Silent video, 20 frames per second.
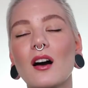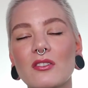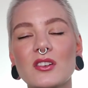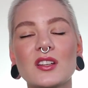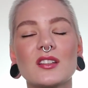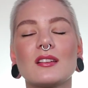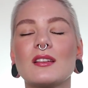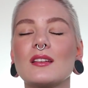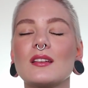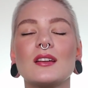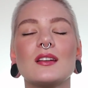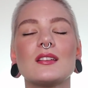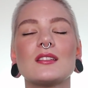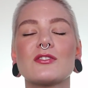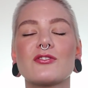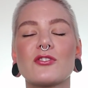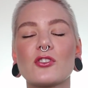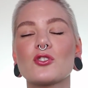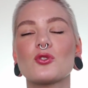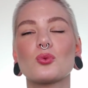obviously it's
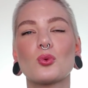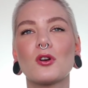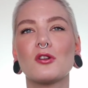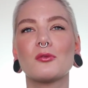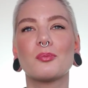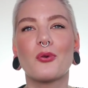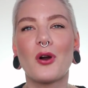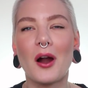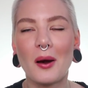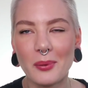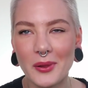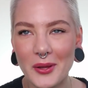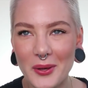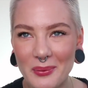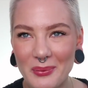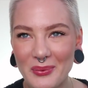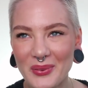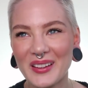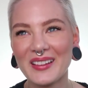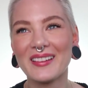a first world
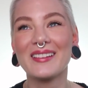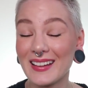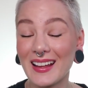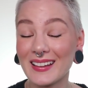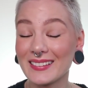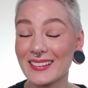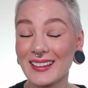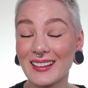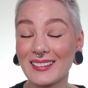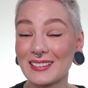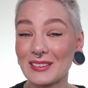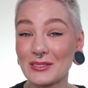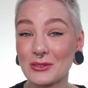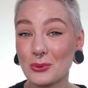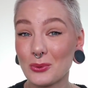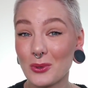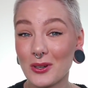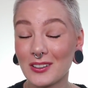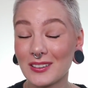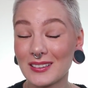problem, not the end of
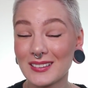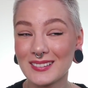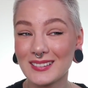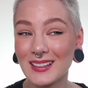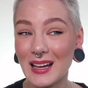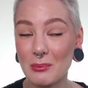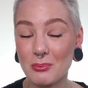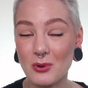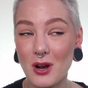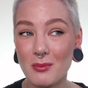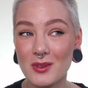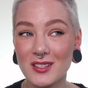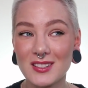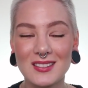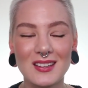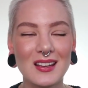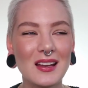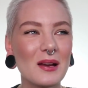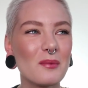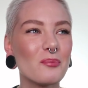the world, I
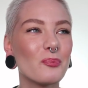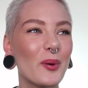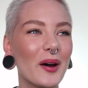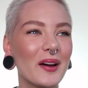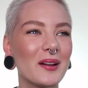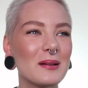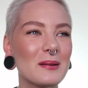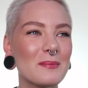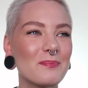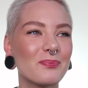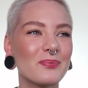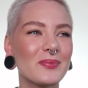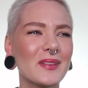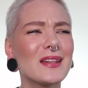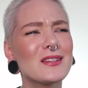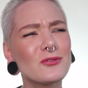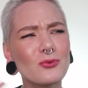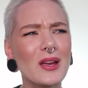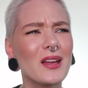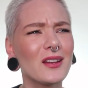promise. But
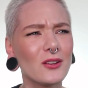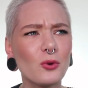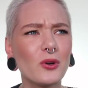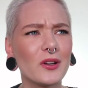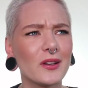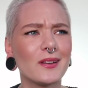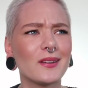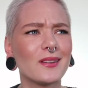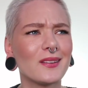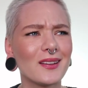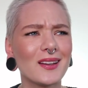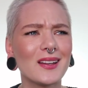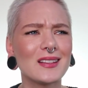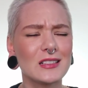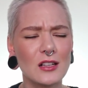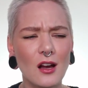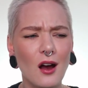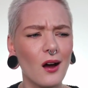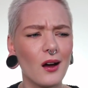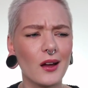it's annoying.
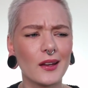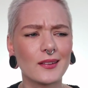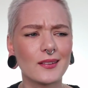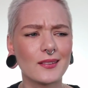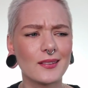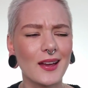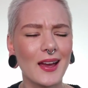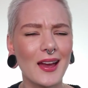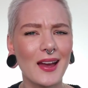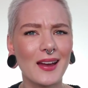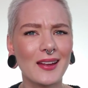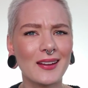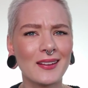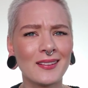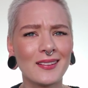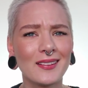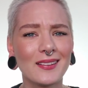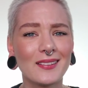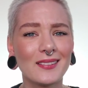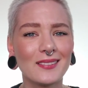It's a con.
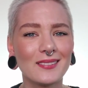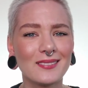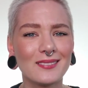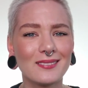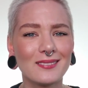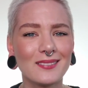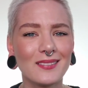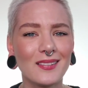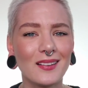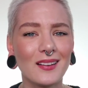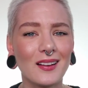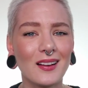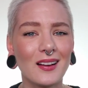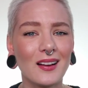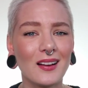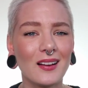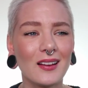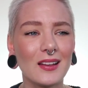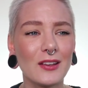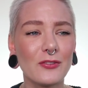And
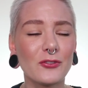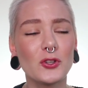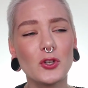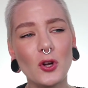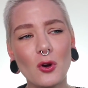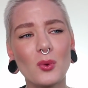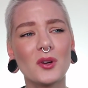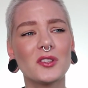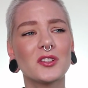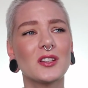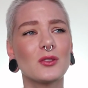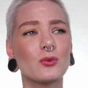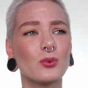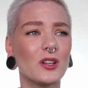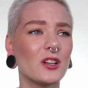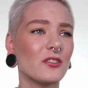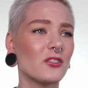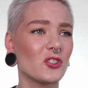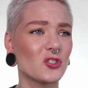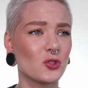if you don't want to get
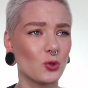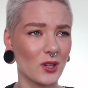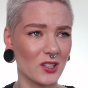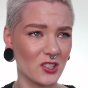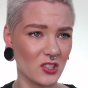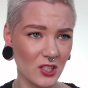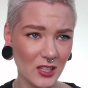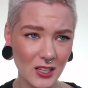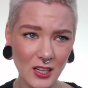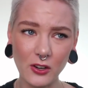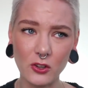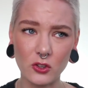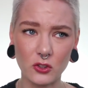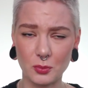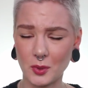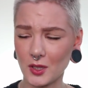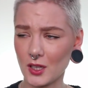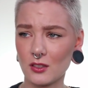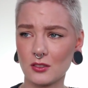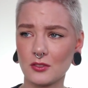rid of your stretched ears
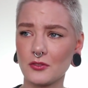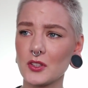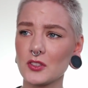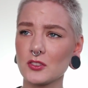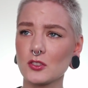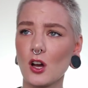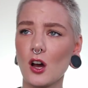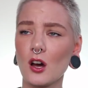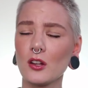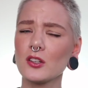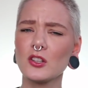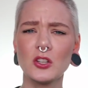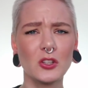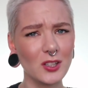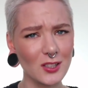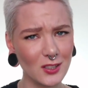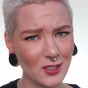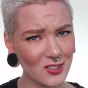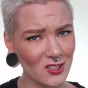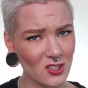because of this con, you
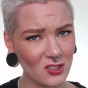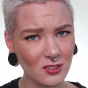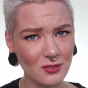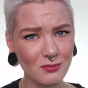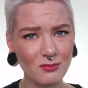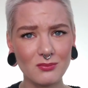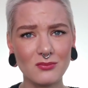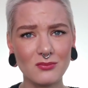can just